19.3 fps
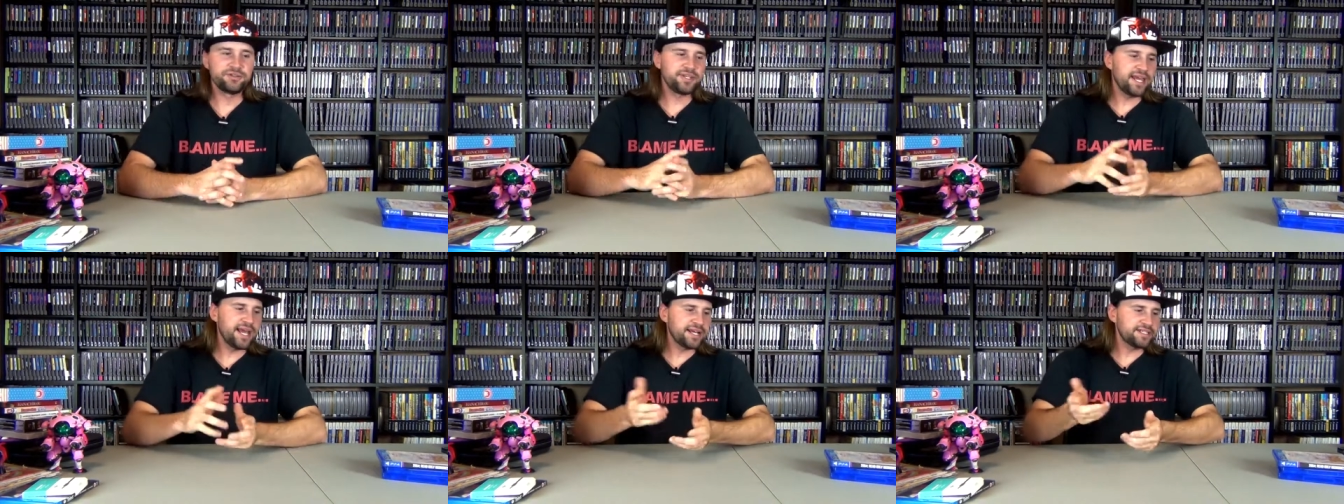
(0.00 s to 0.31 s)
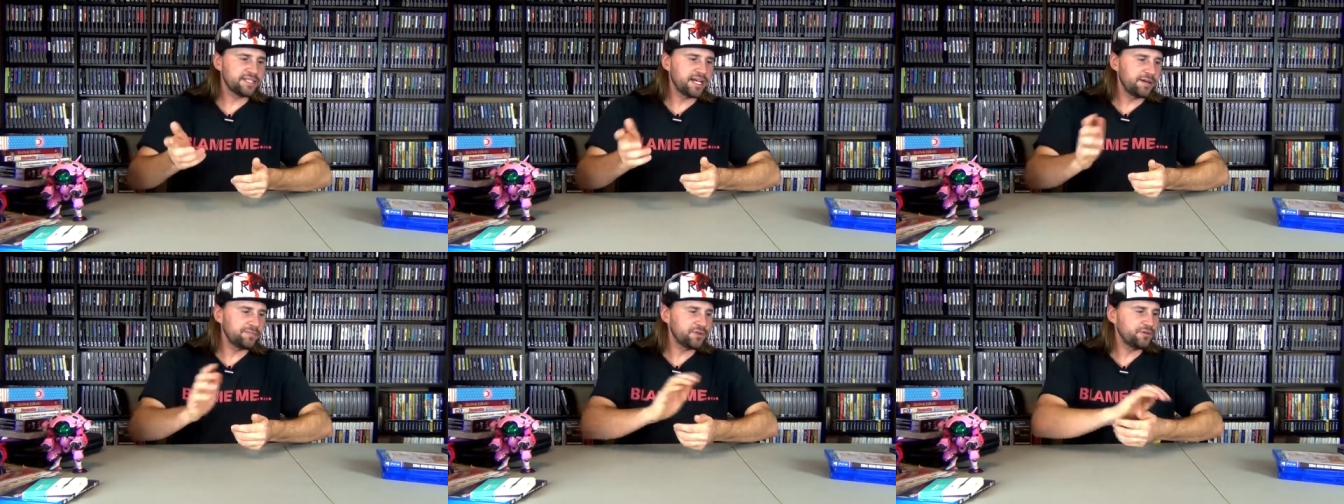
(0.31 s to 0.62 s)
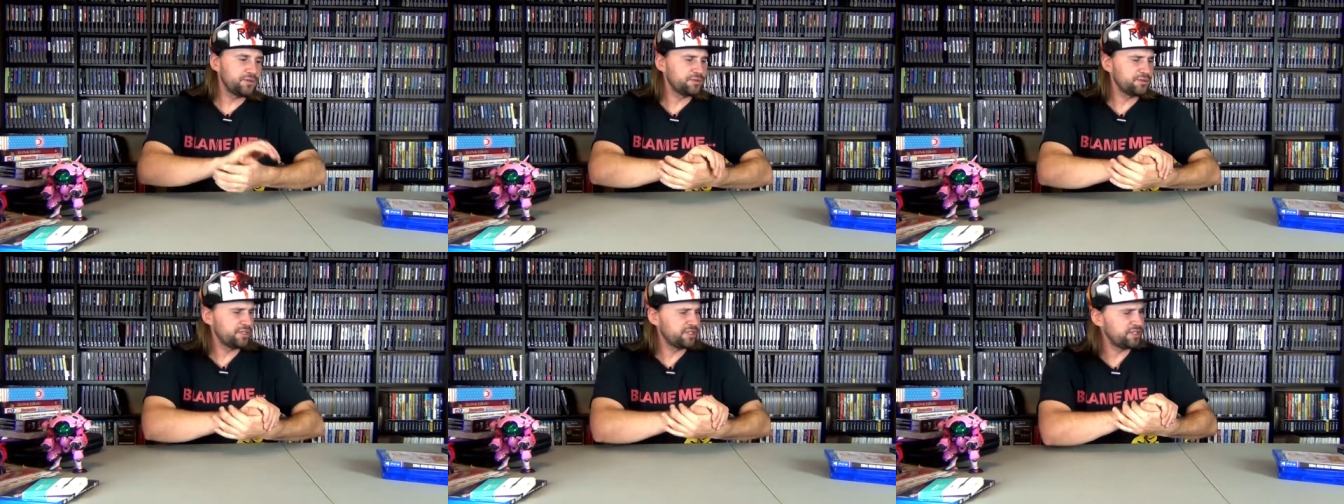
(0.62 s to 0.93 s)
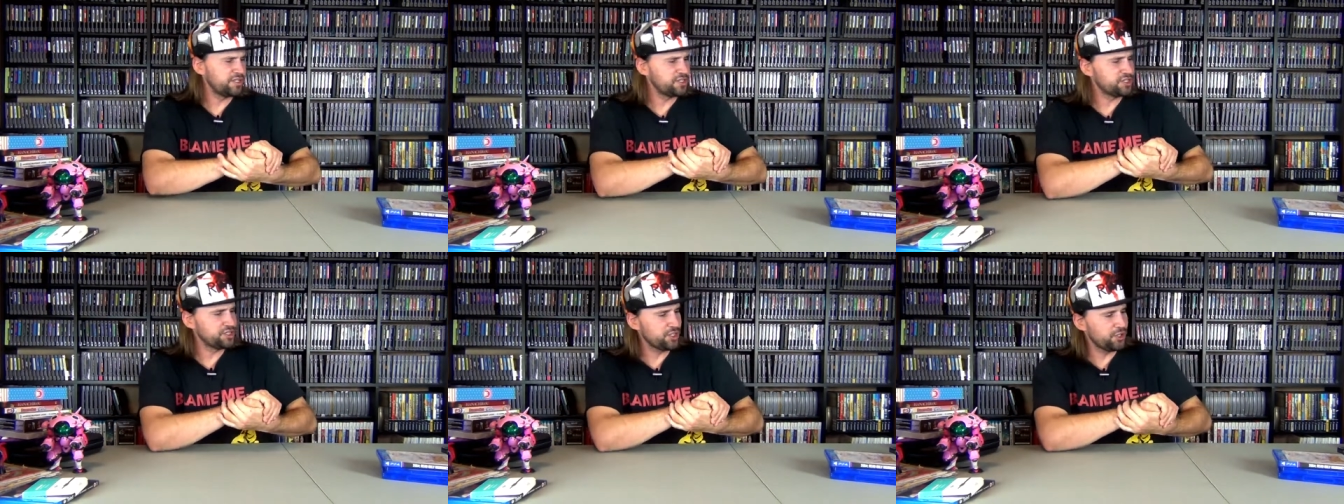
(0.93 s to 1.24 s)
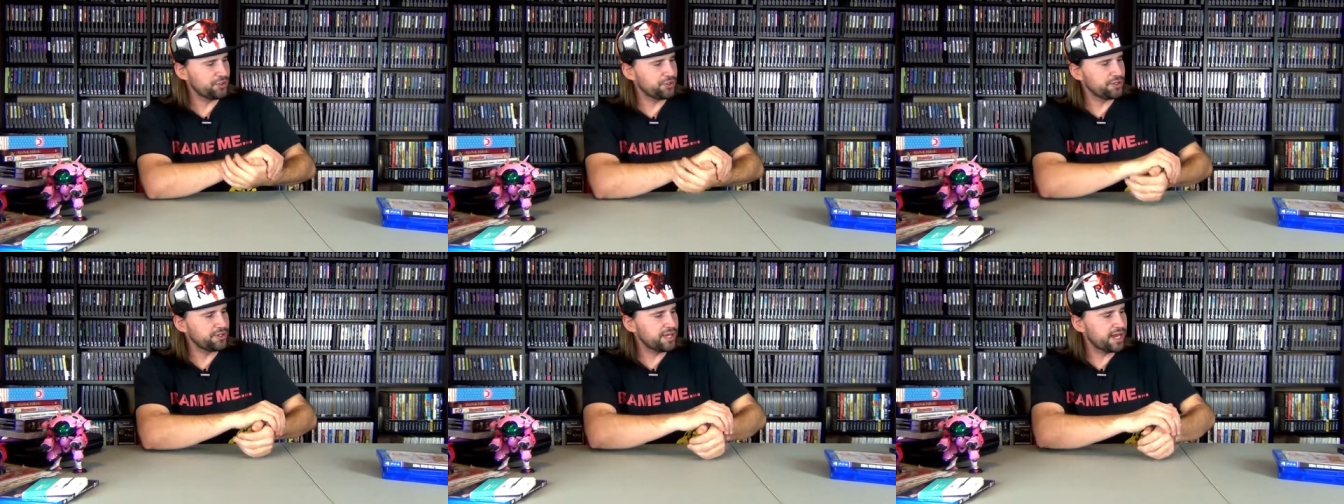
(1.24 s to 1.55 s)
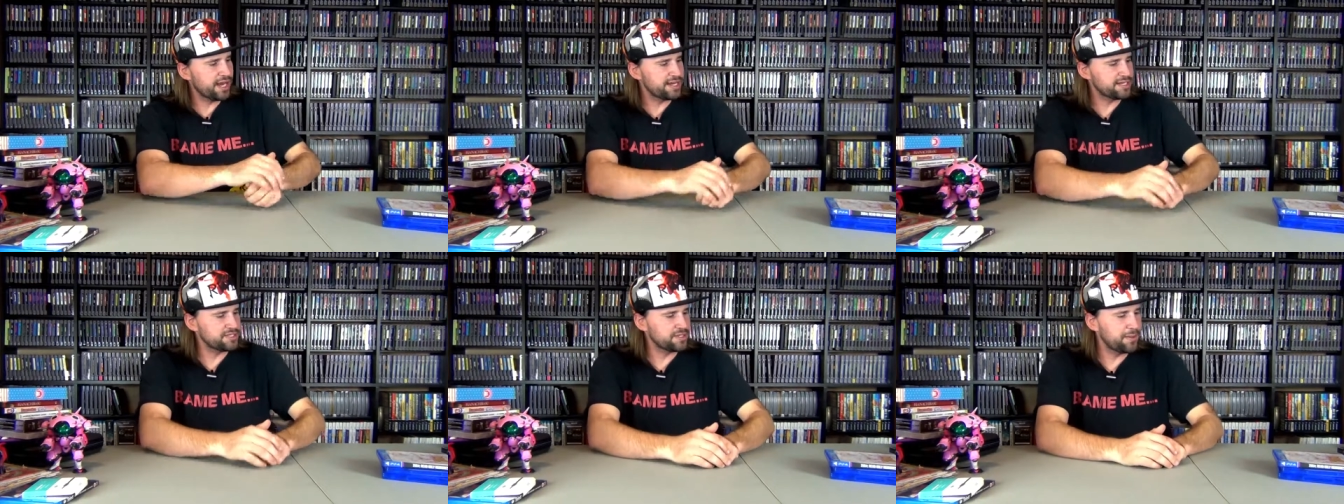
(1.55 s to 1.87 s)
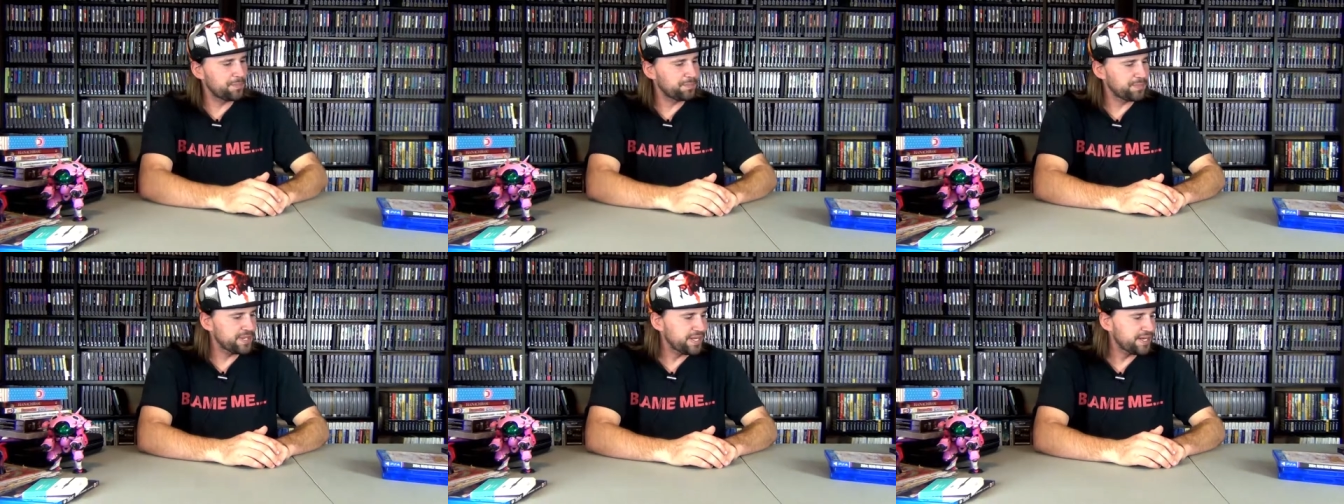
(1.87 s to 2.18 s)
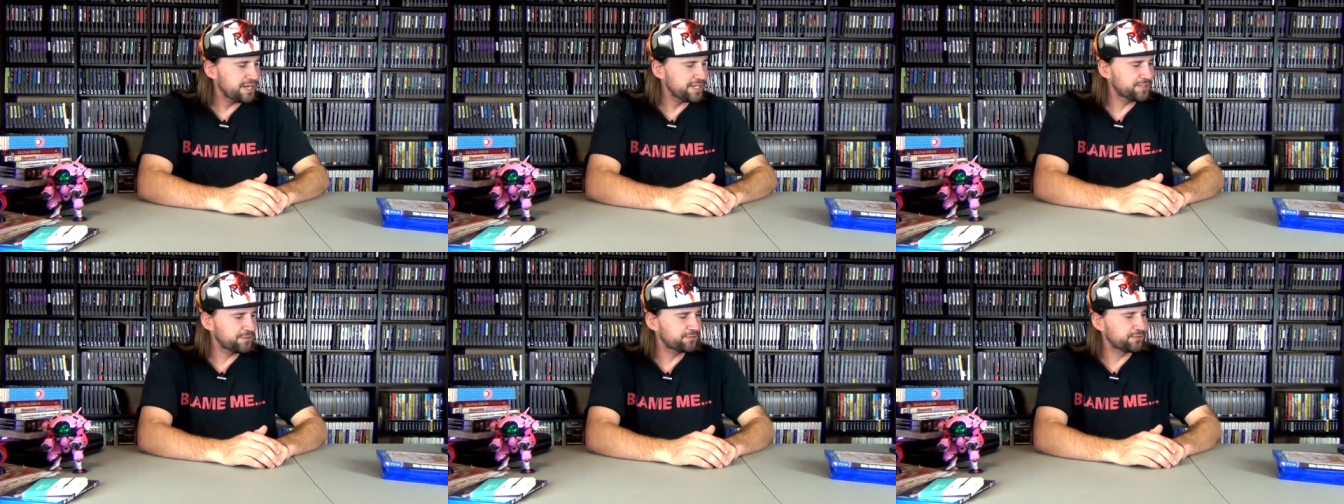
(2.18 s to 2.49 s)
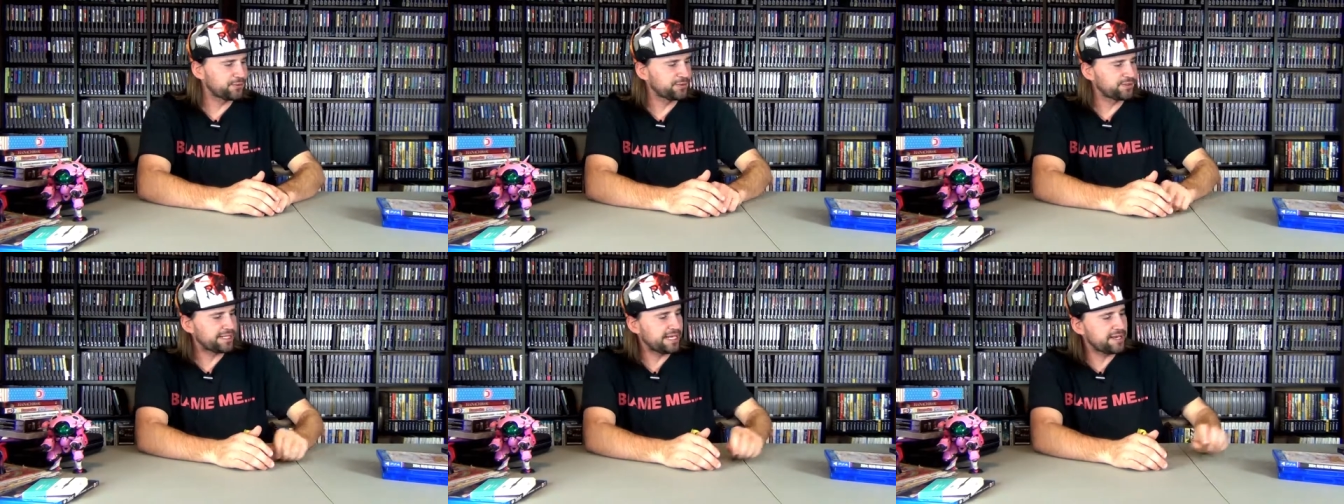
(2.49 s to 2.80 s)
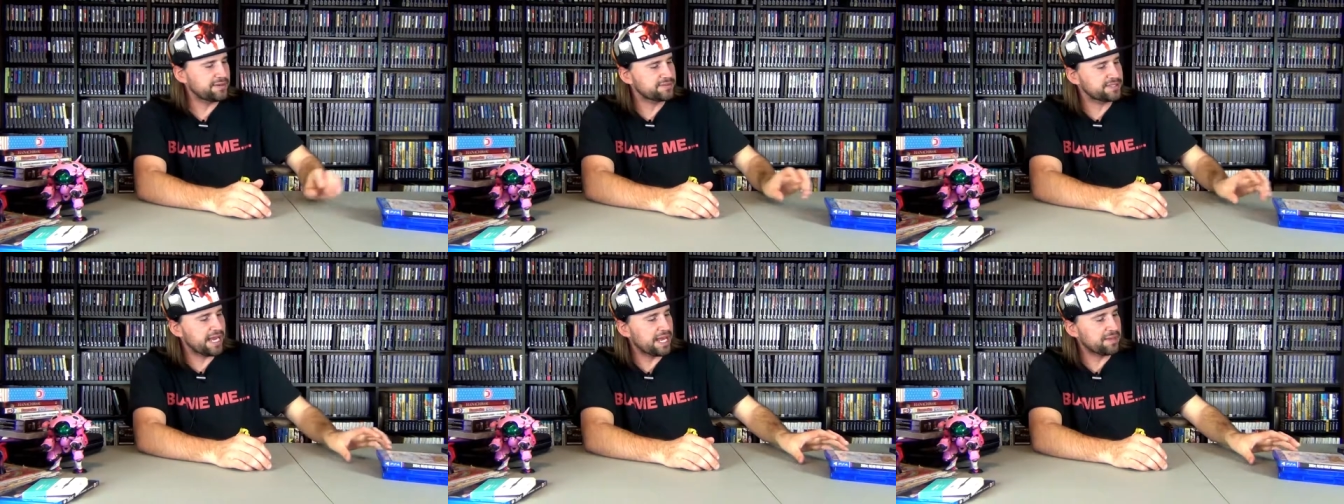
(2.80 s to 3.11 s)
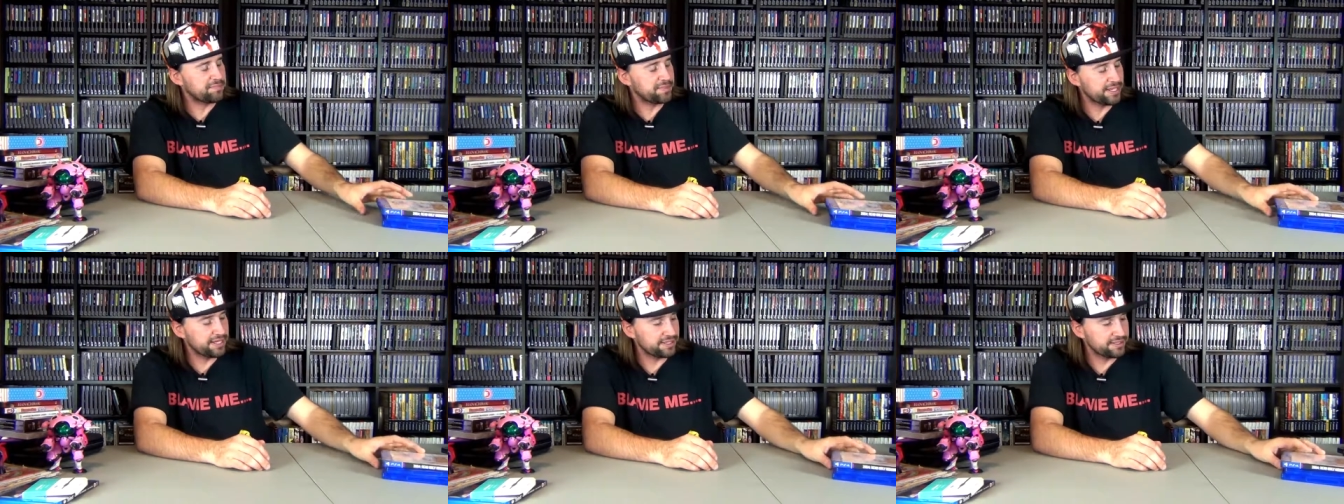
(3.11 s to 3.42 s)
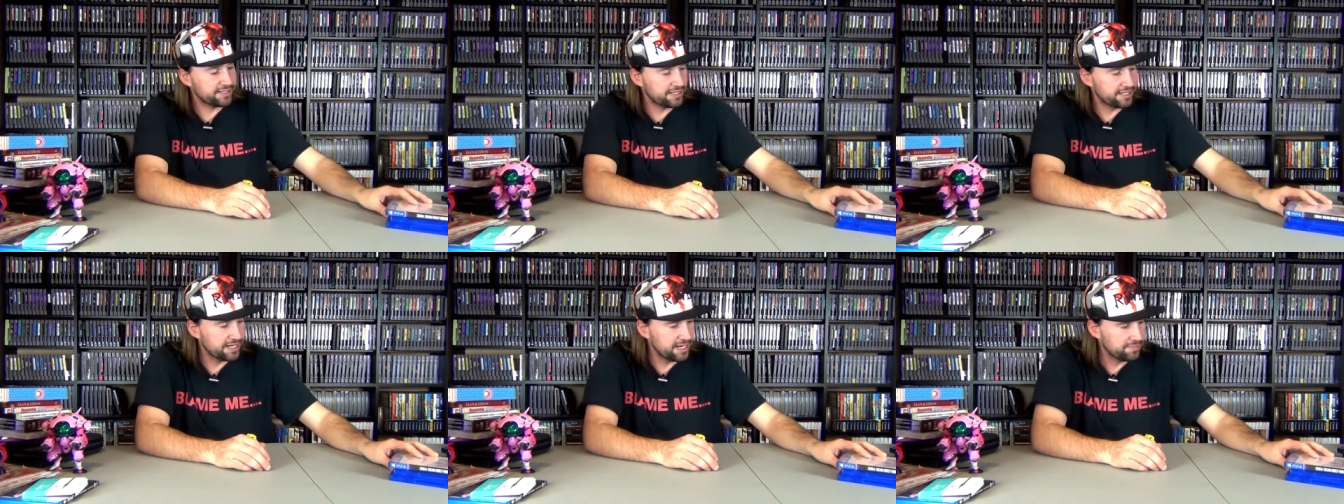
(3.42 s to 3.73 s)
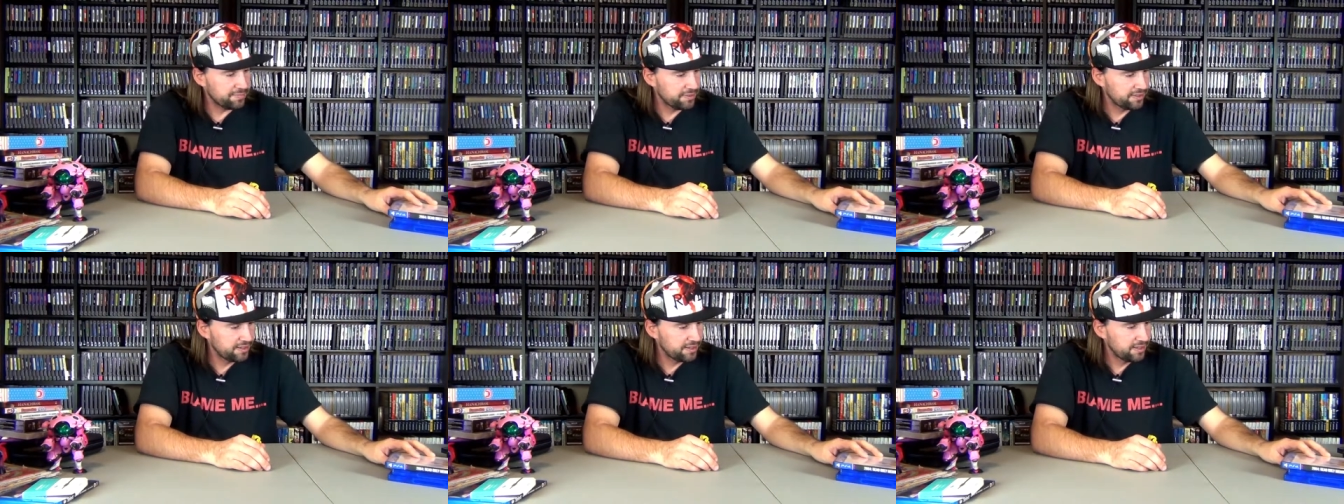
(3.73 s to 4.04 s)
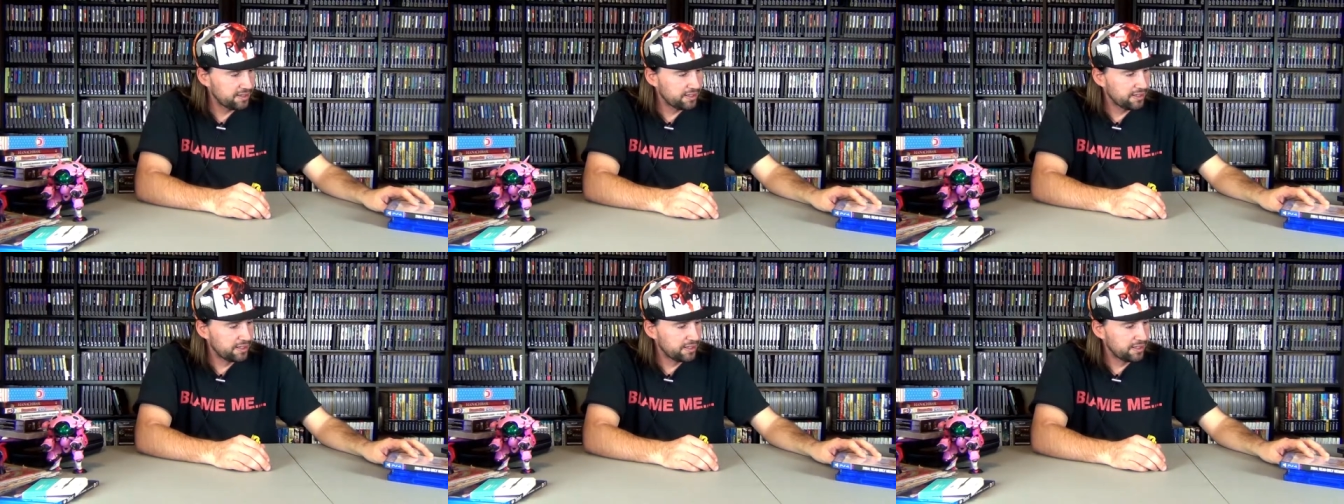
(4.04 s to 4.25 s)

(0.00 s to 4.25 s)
So next, I'm going to show you guys some PS4 games I picked up.